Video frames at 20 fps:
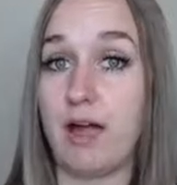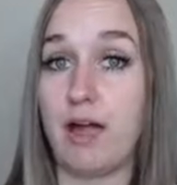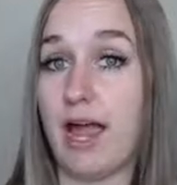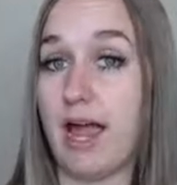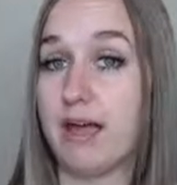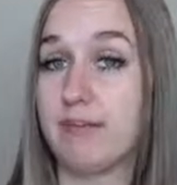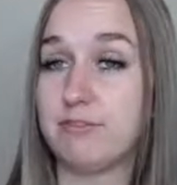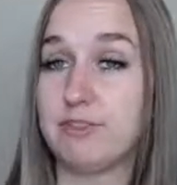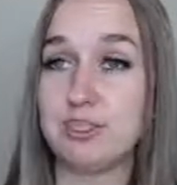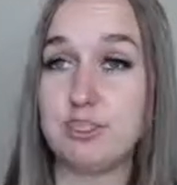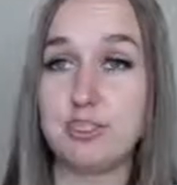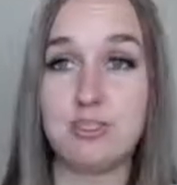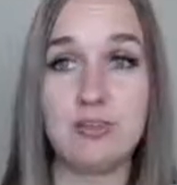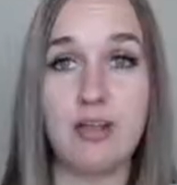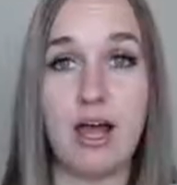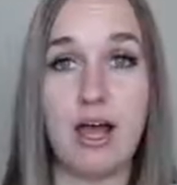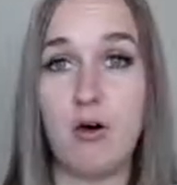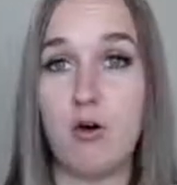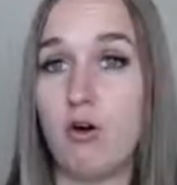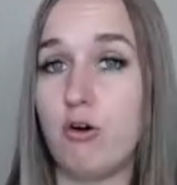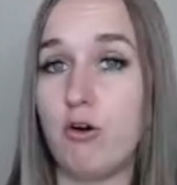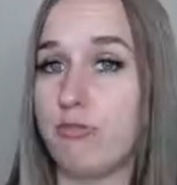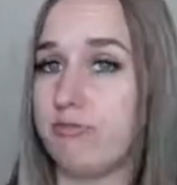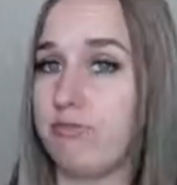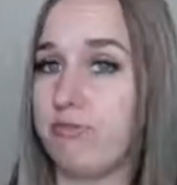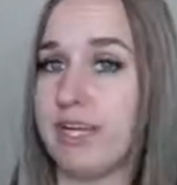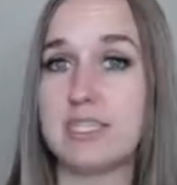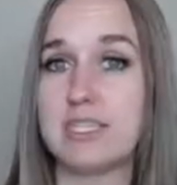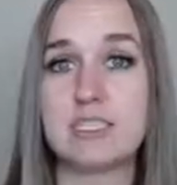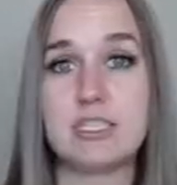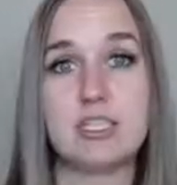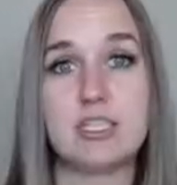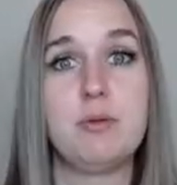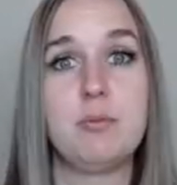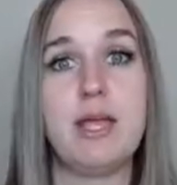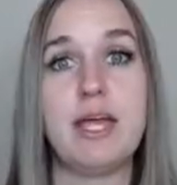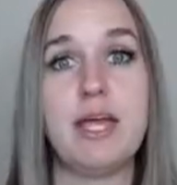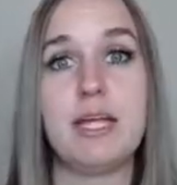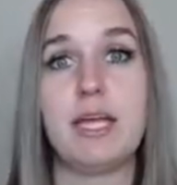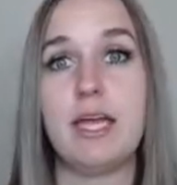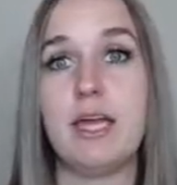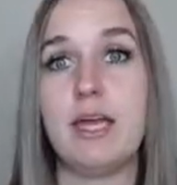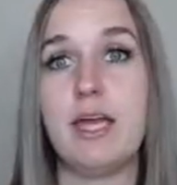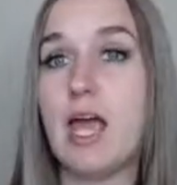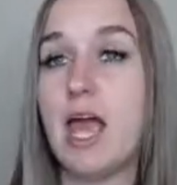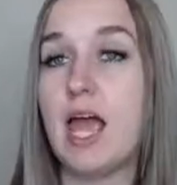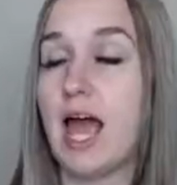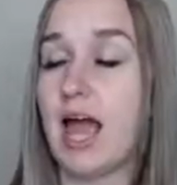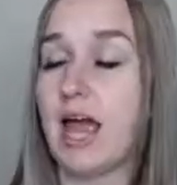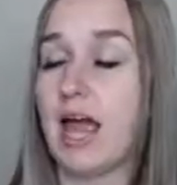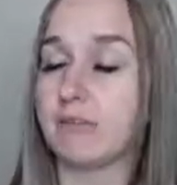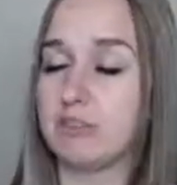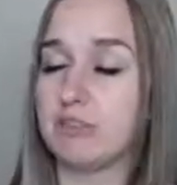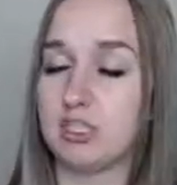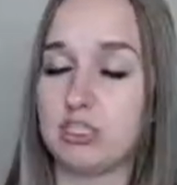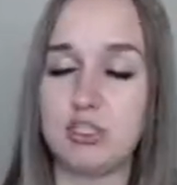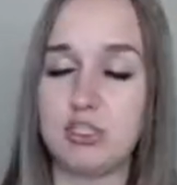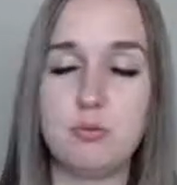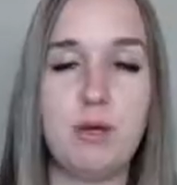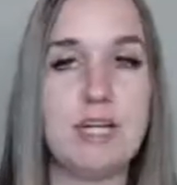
I have to do that whole fake it till you make it. I have to do